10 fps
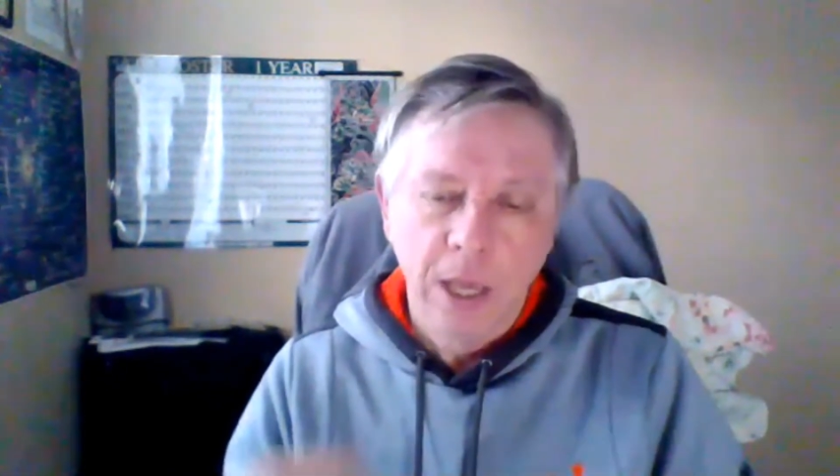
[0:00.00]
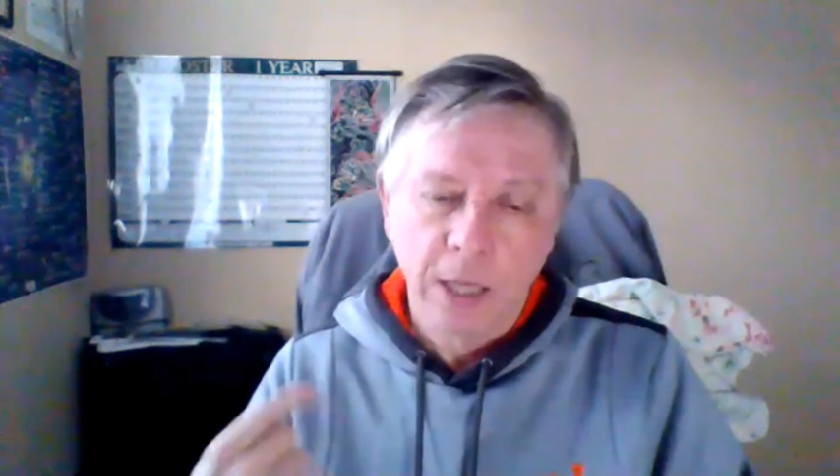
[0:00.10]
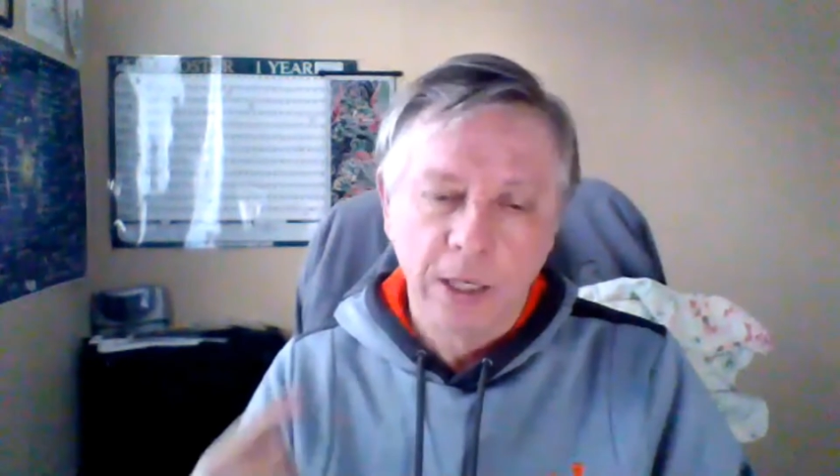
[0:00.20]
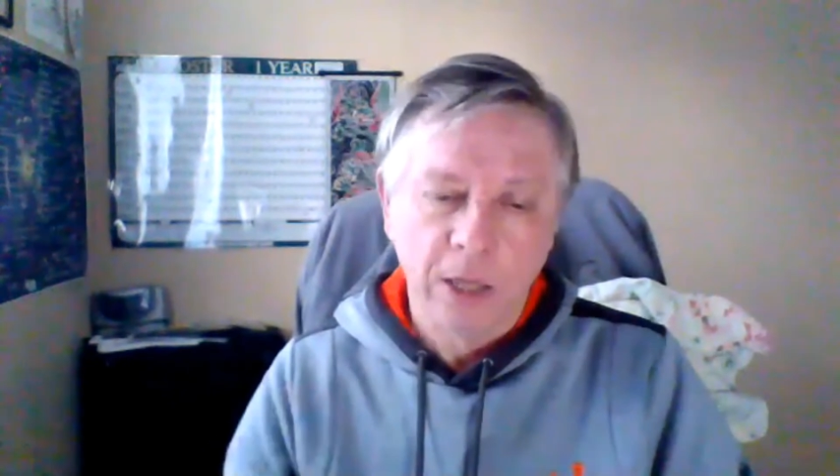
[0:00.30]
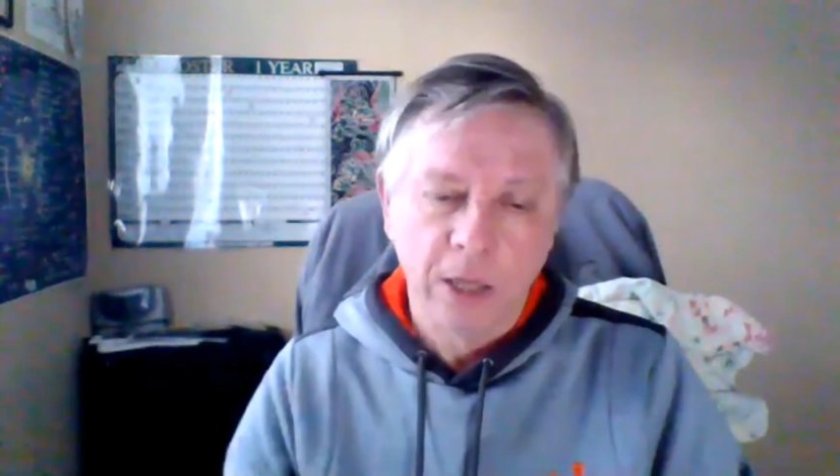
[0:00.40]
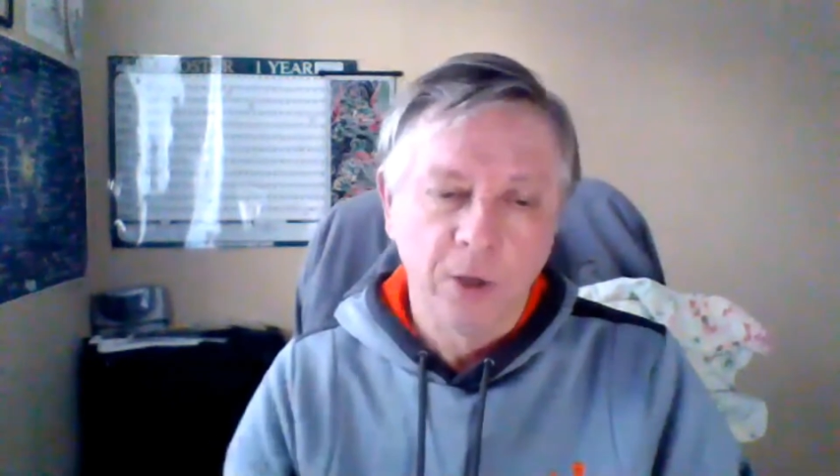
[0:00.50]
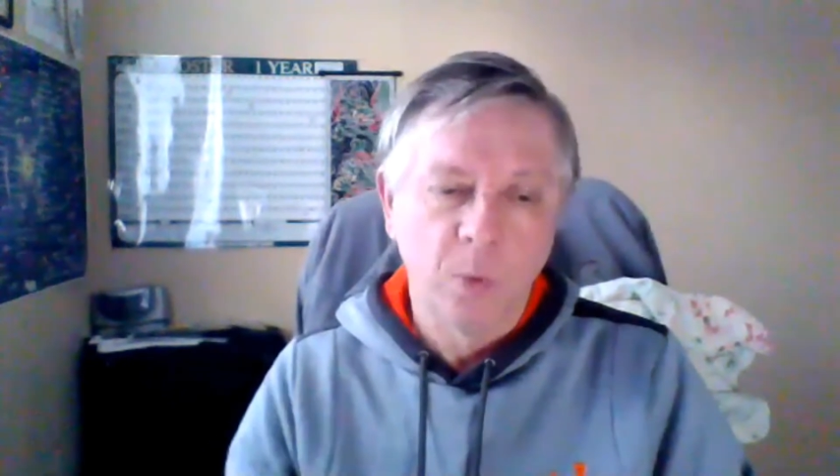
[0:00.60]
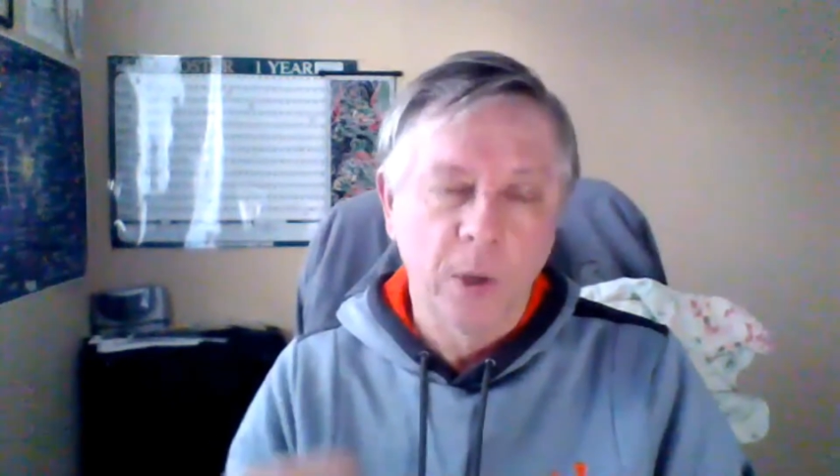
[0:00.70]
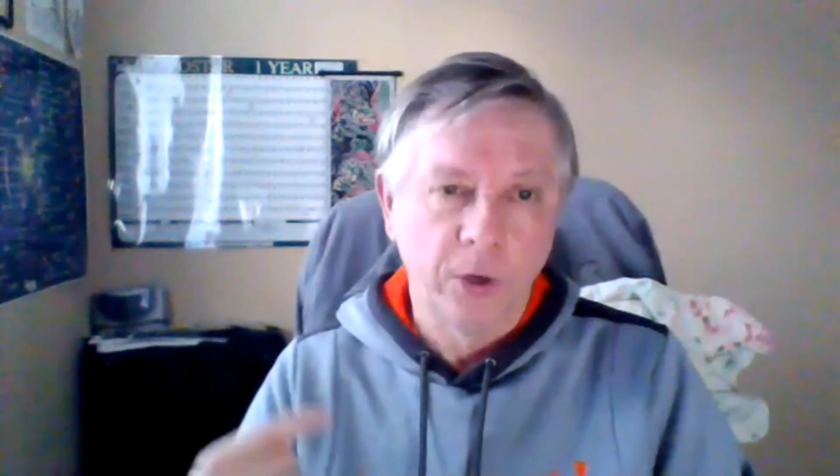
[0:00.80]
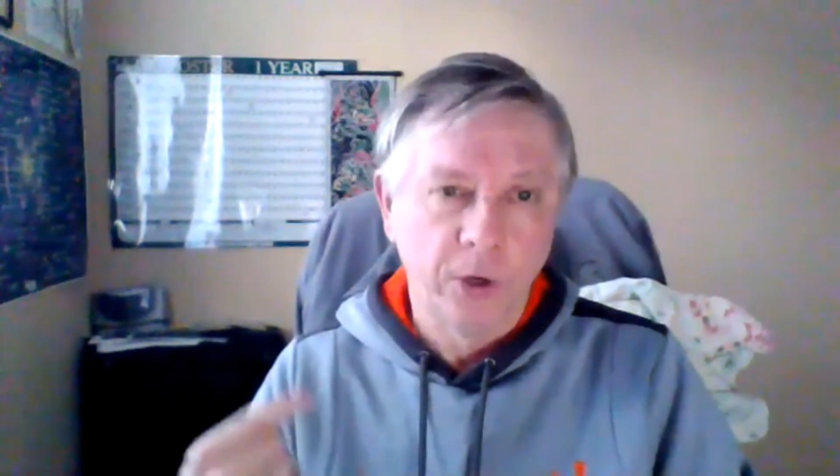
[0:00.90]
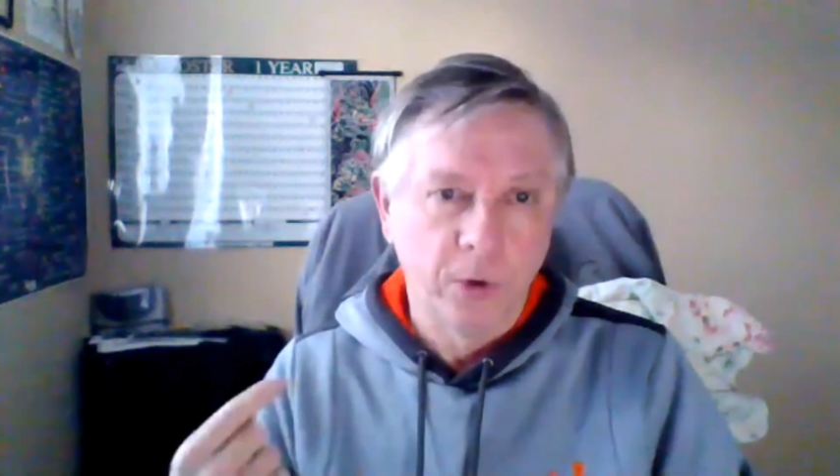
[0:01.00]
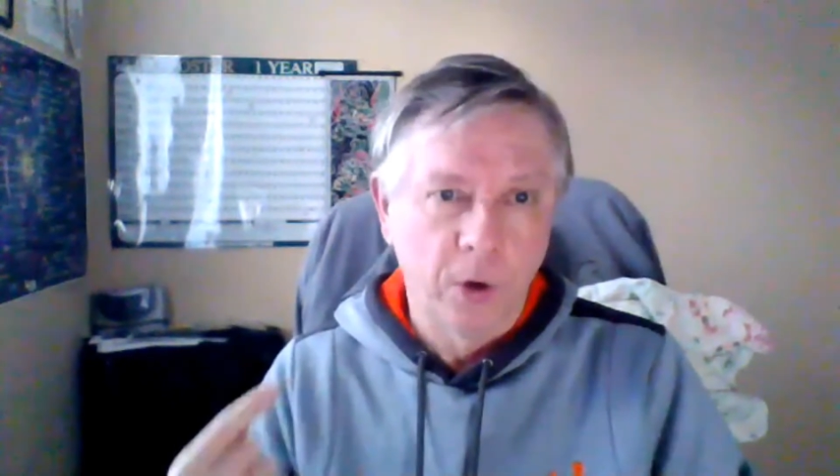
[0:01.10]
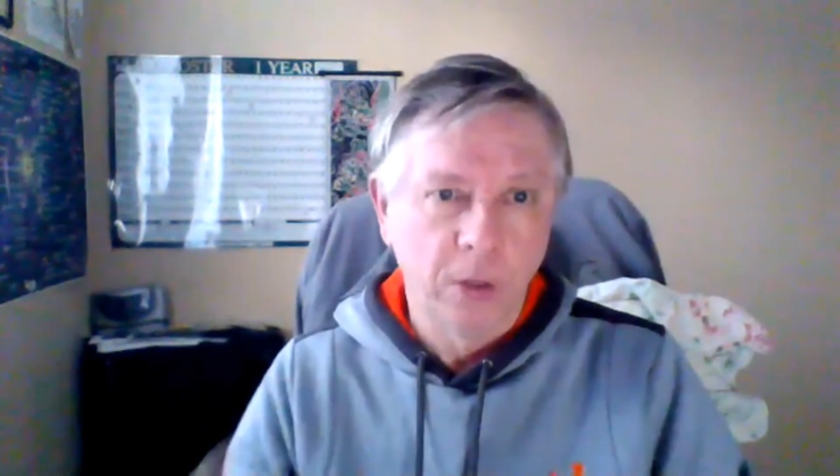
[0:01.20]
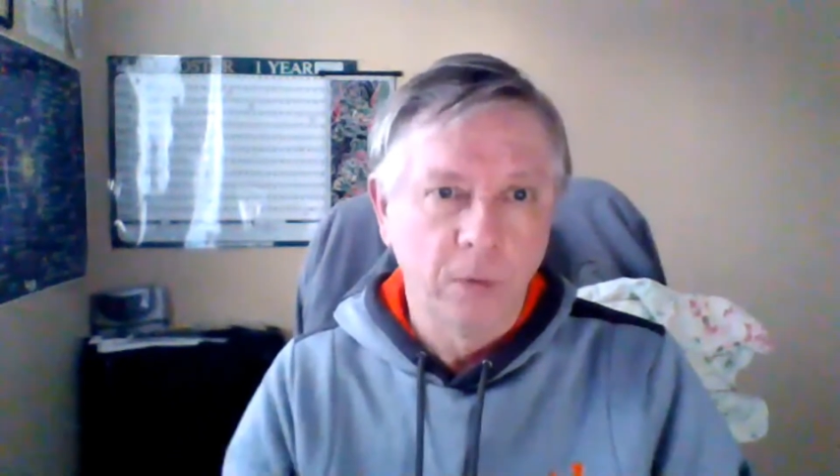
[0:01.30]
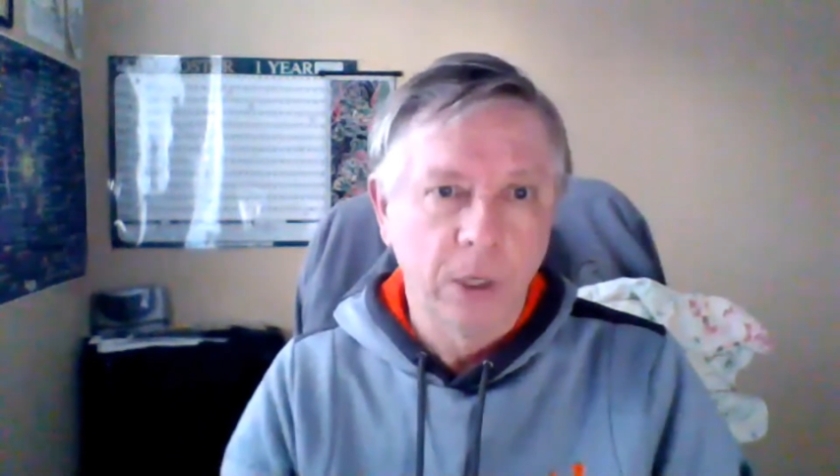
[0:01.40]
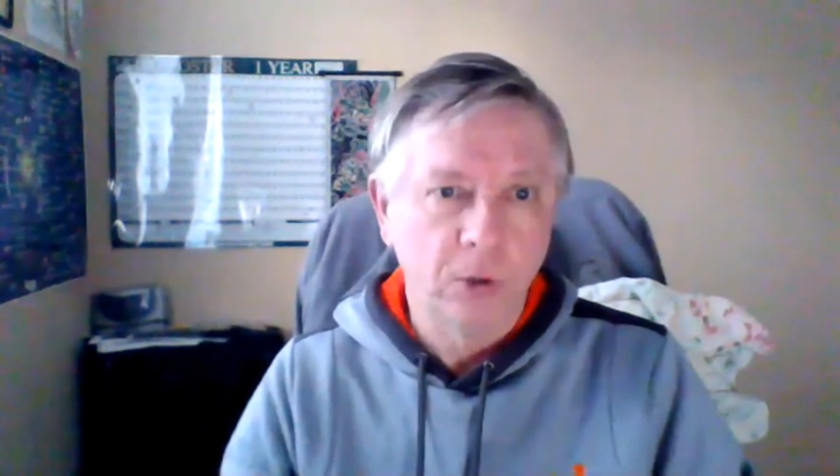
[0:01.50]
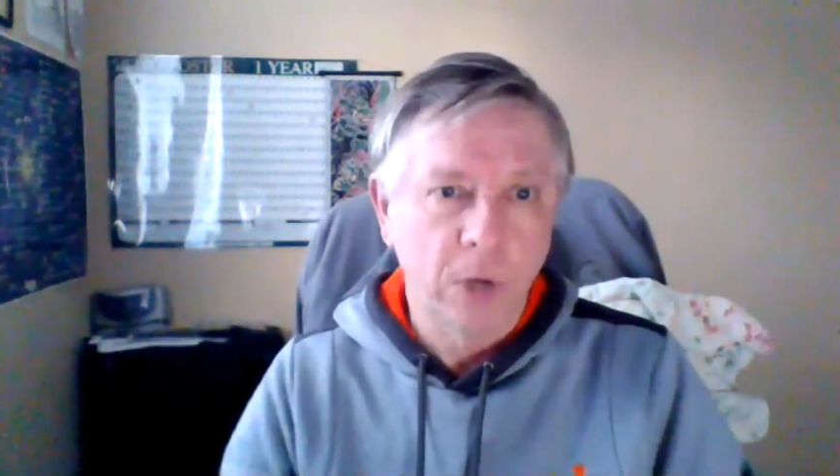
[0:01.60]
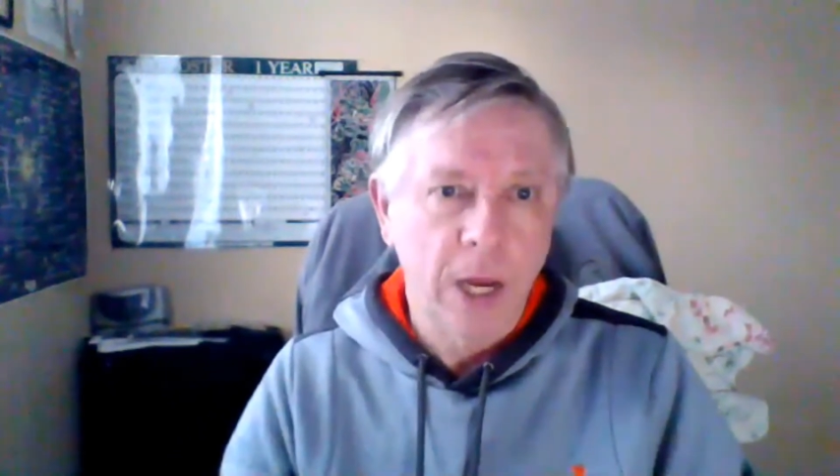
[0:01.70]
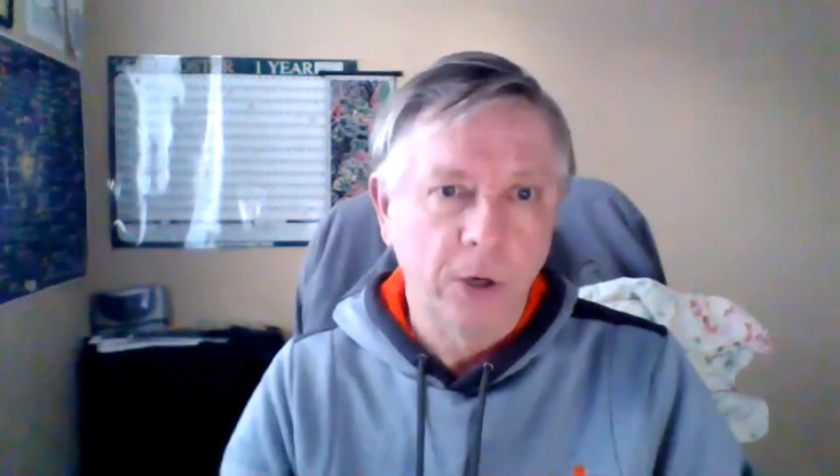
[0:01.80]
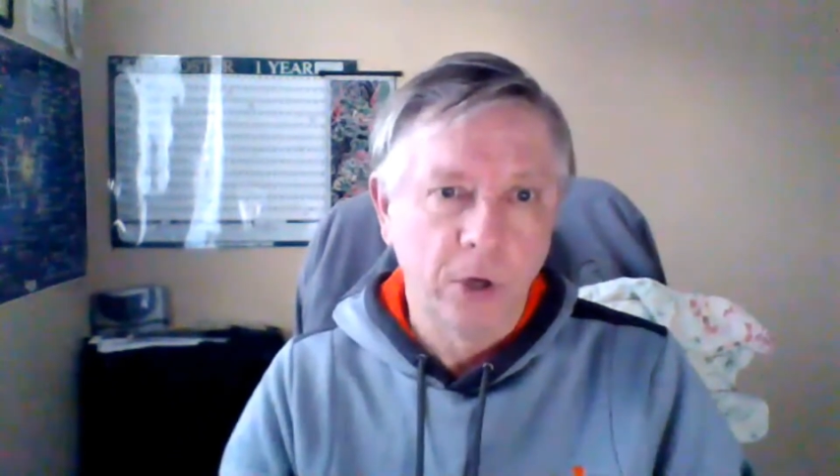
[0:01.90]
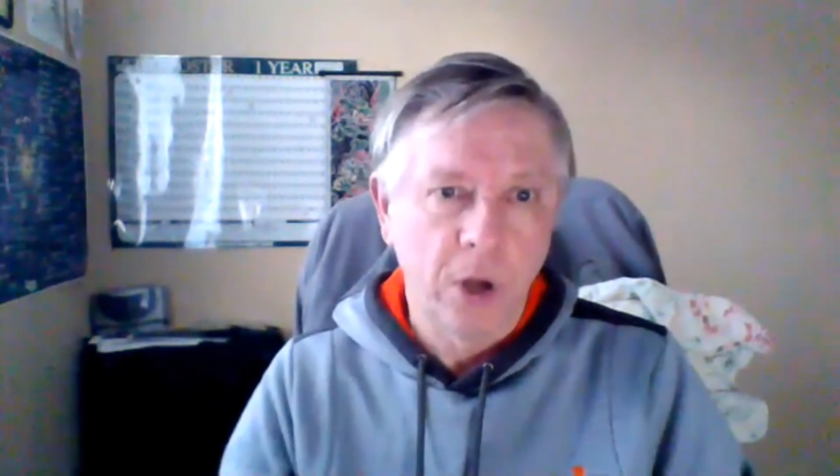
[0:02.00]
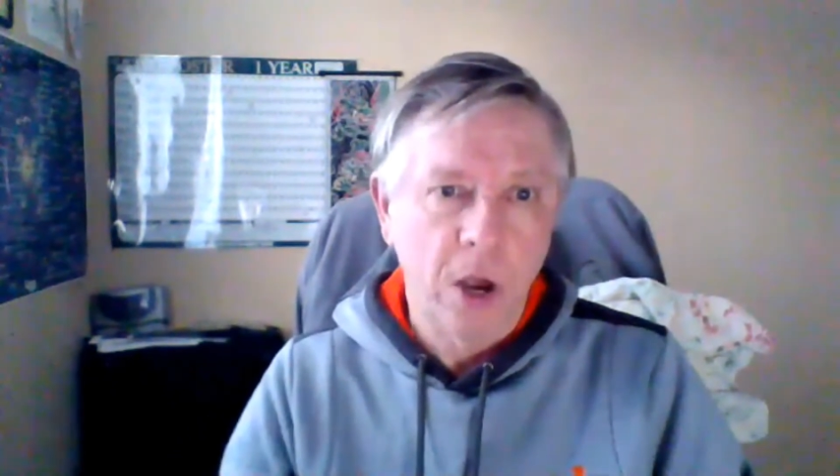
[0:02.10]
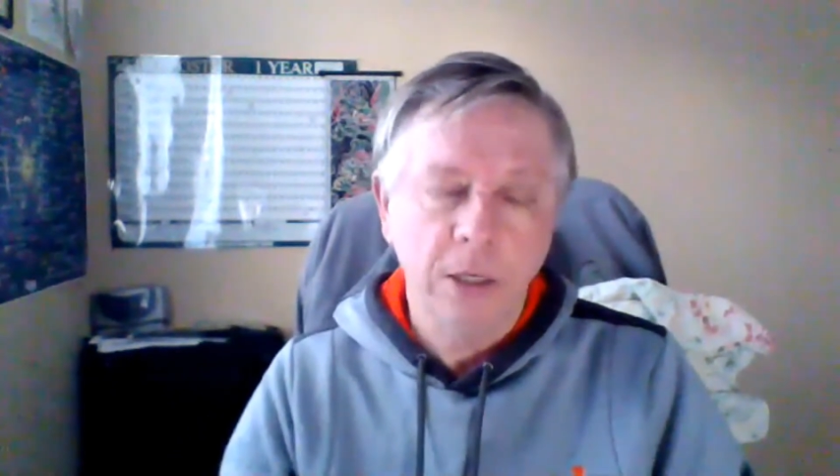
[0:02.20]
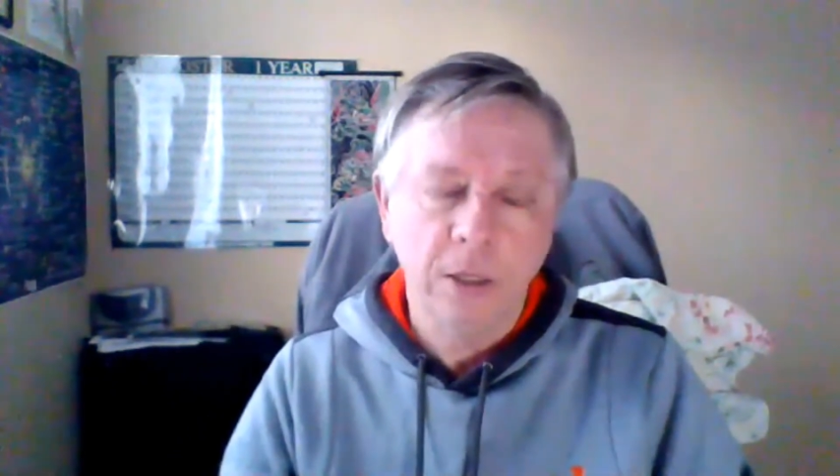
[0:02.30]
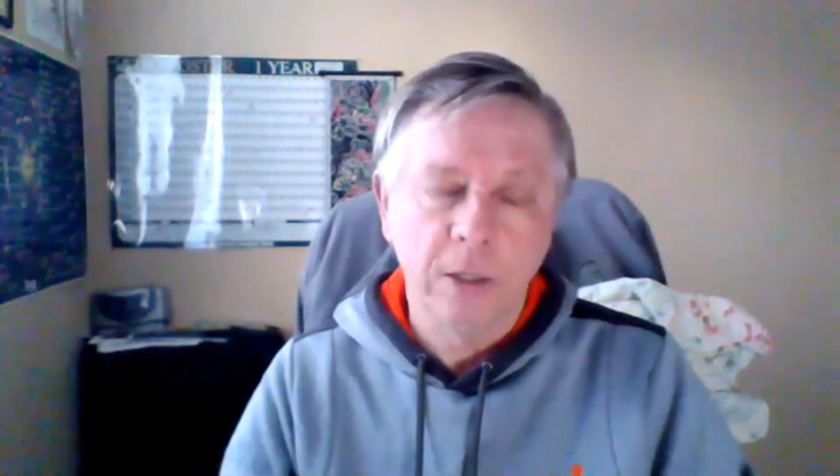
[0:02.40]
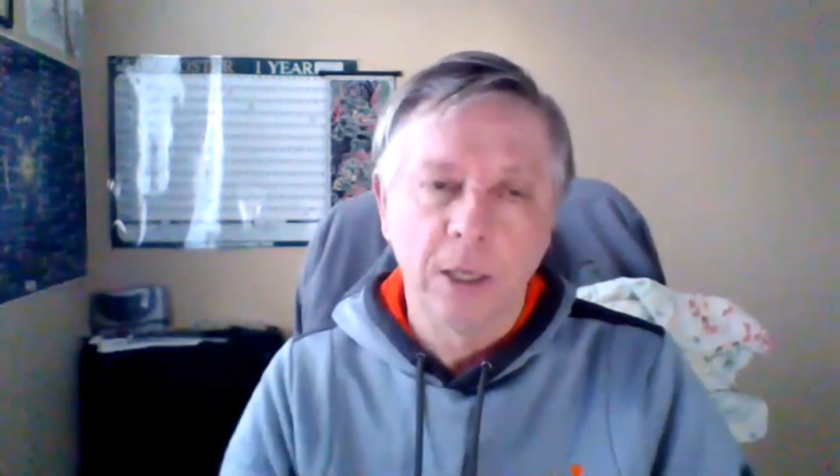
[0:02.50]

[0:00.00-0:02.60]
and tell you whether you're on the right track or not,